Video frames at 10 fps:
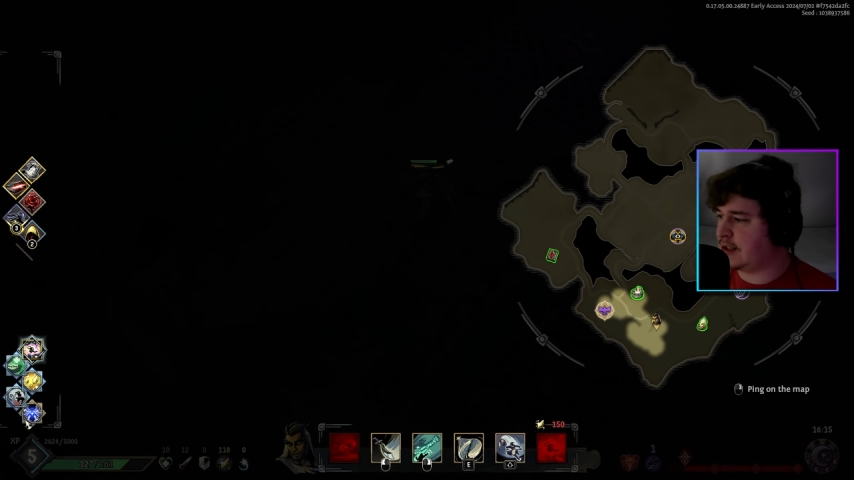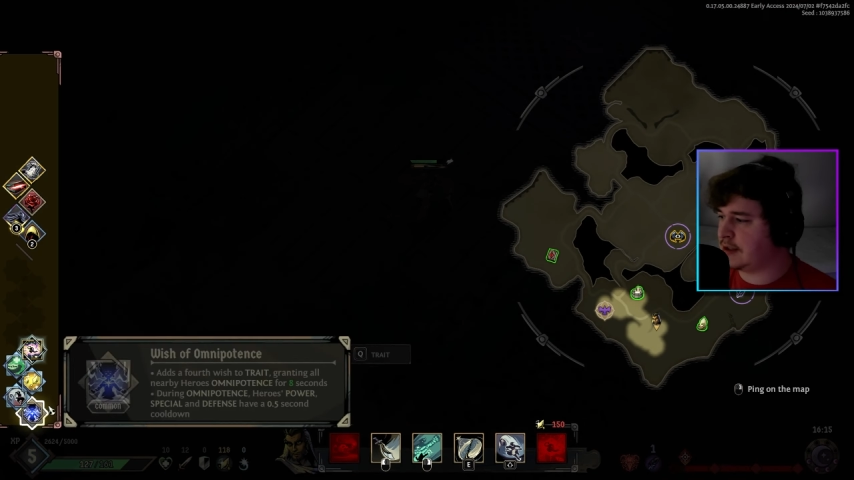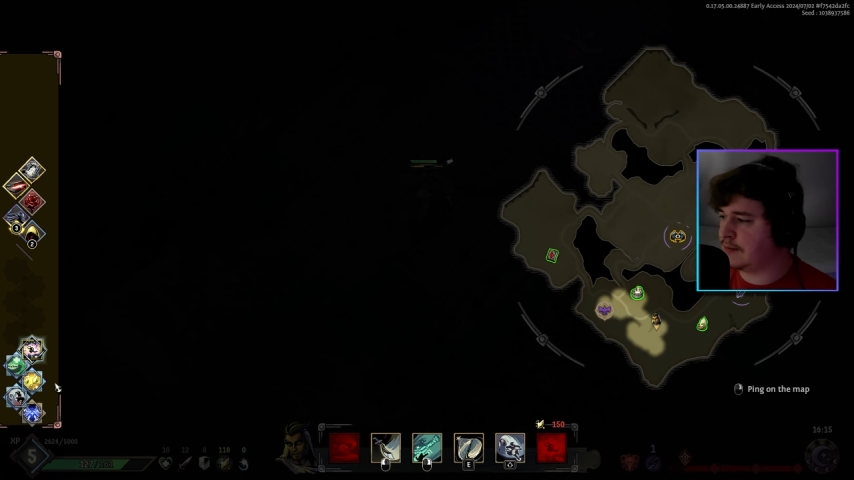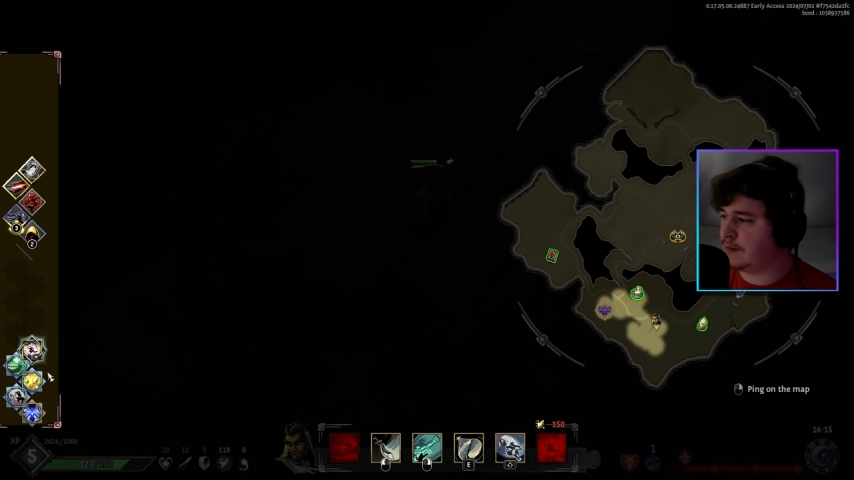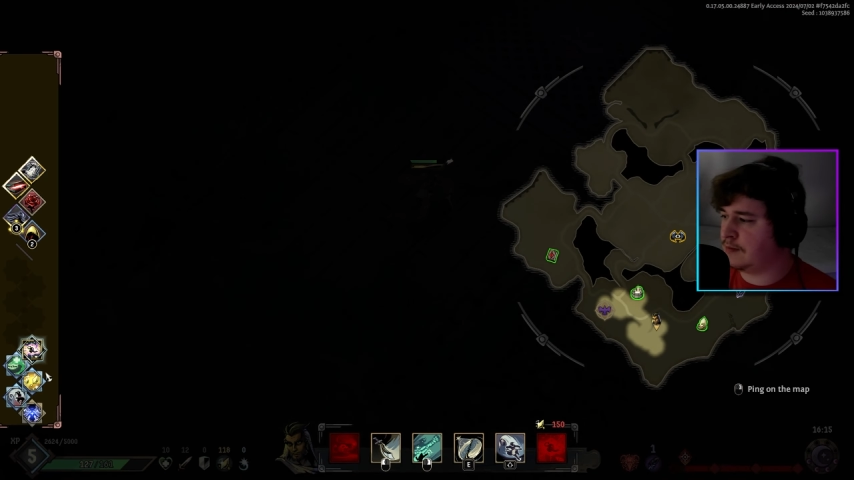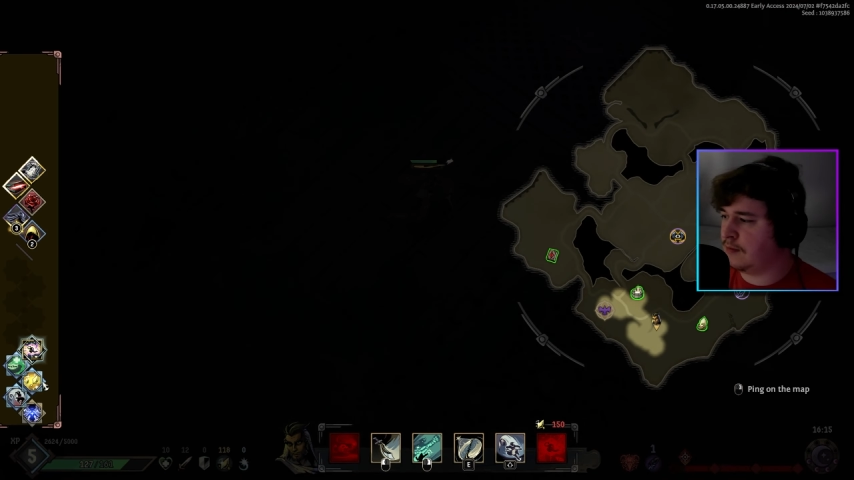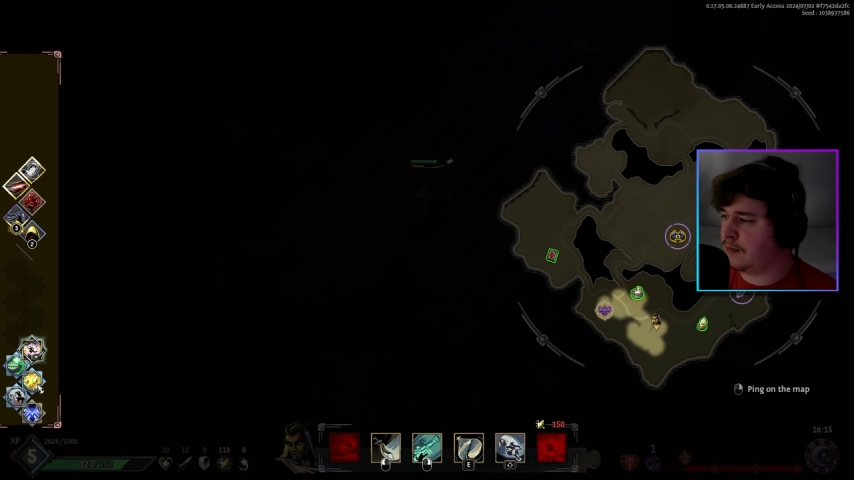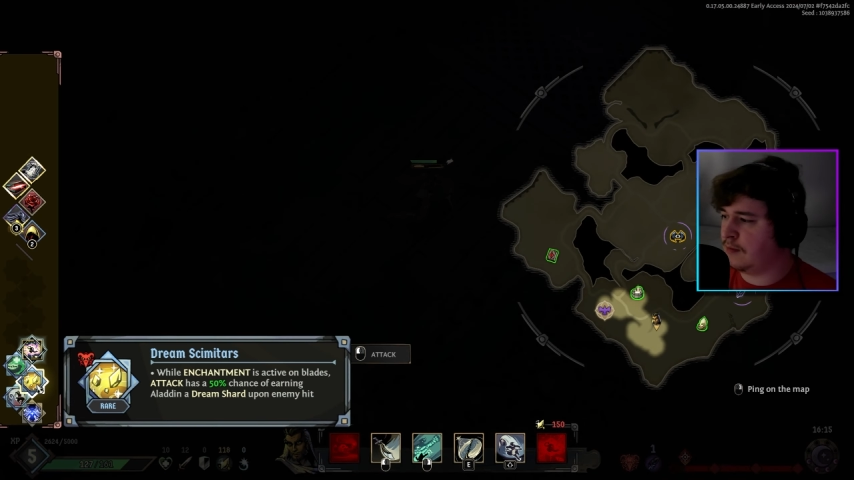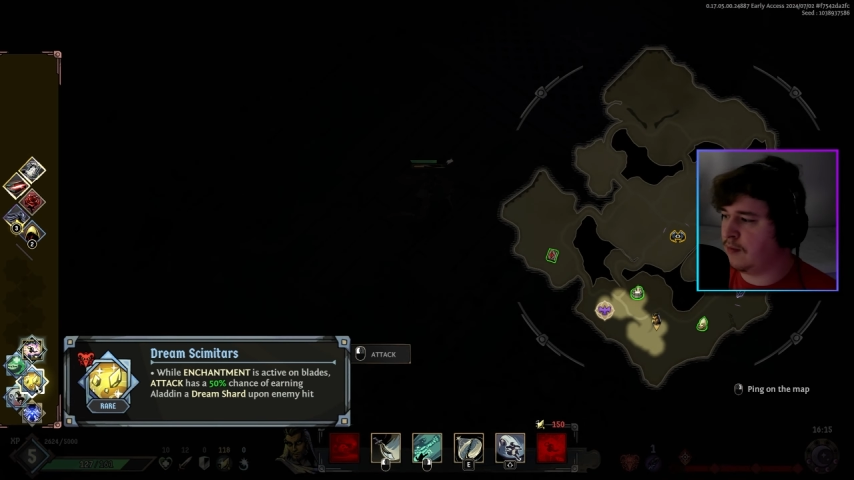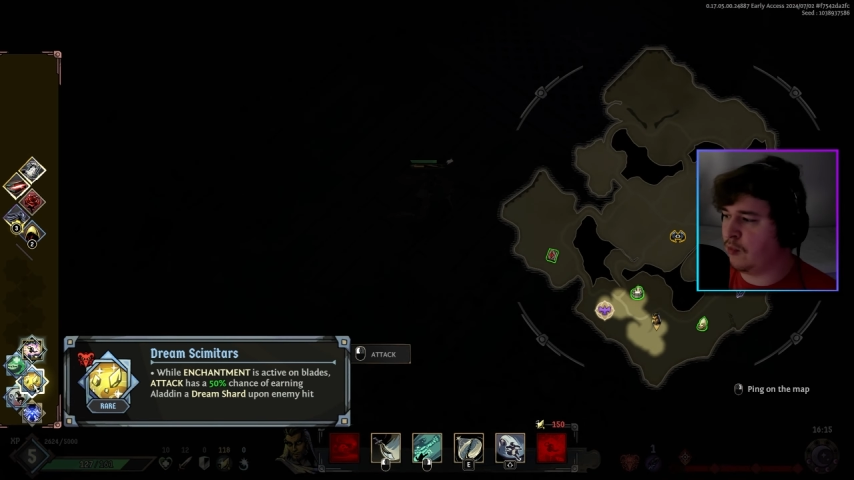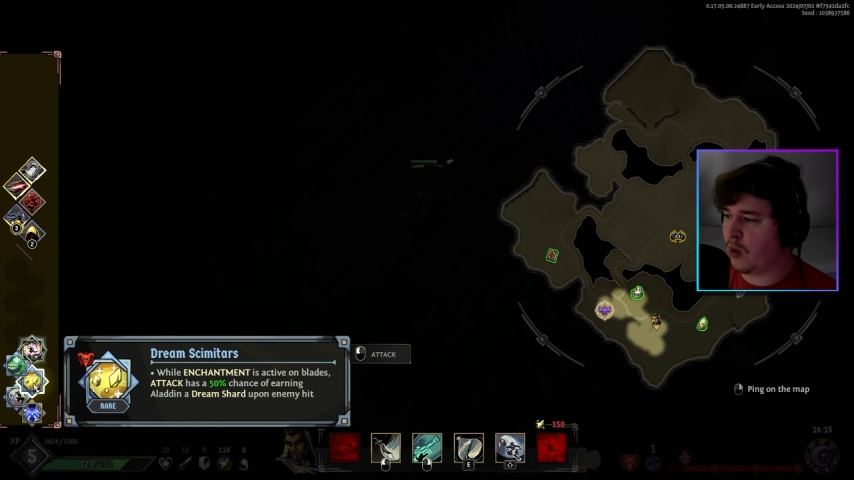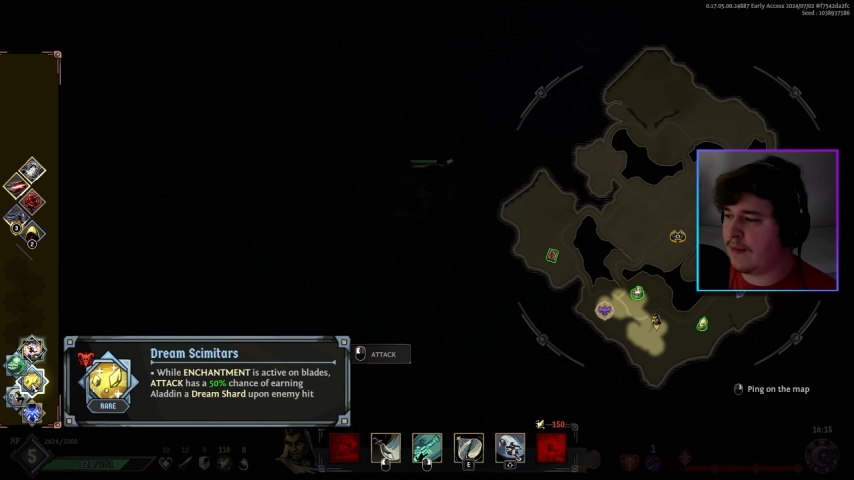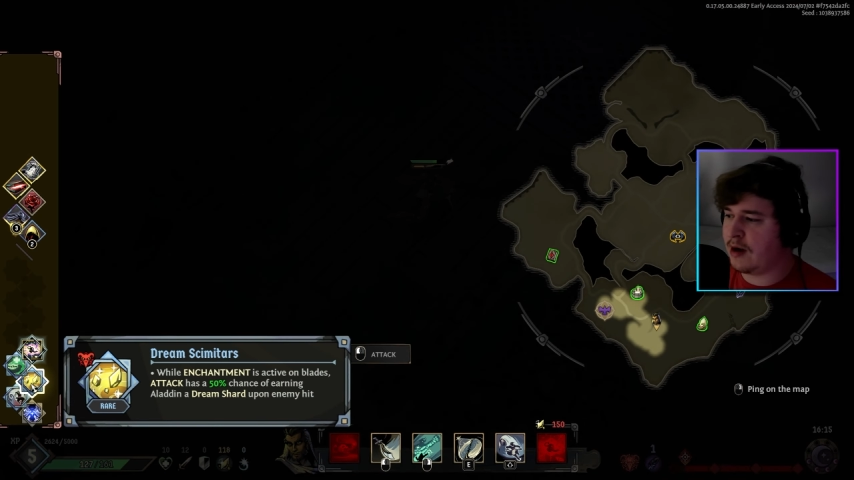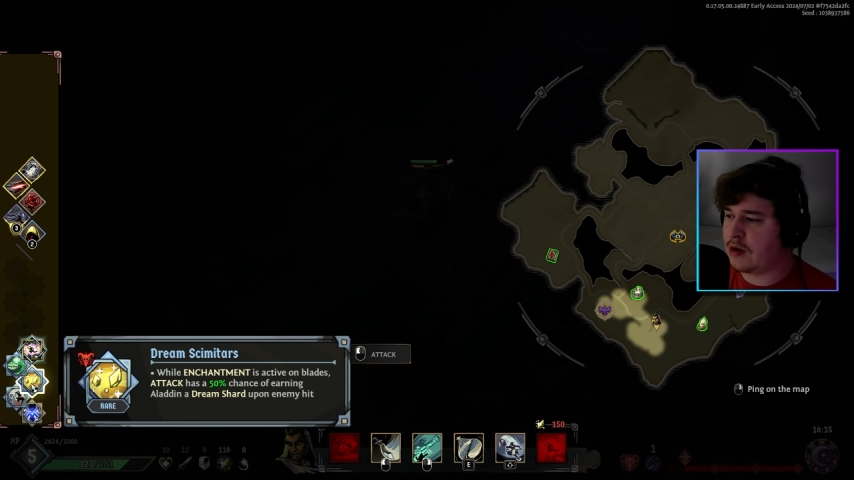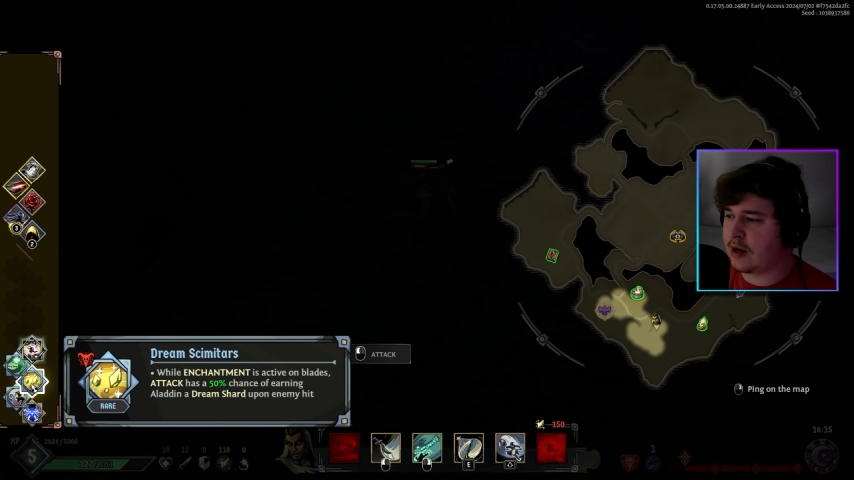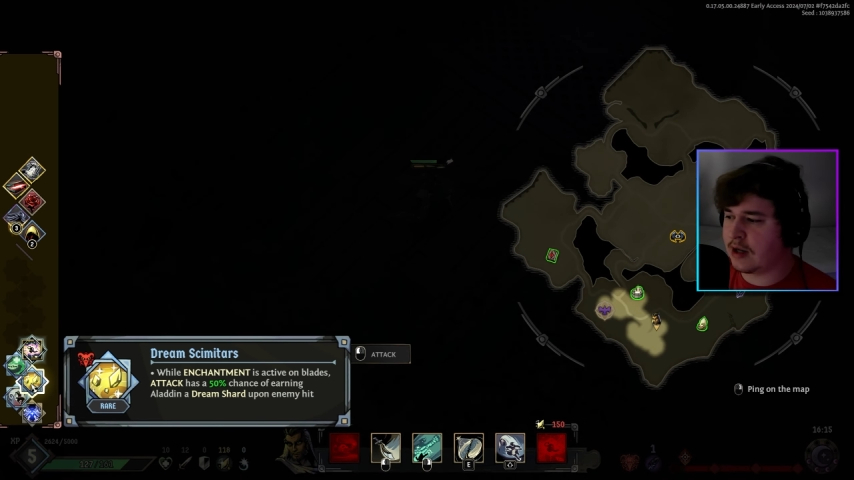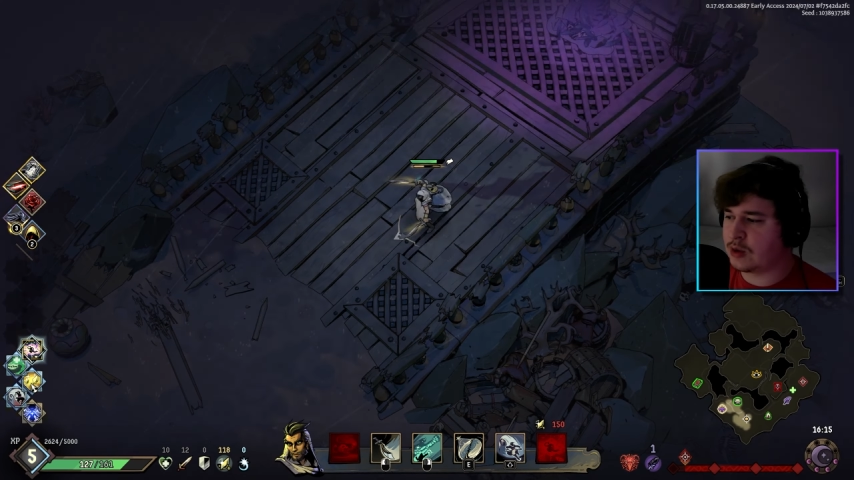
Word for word: it's way better than it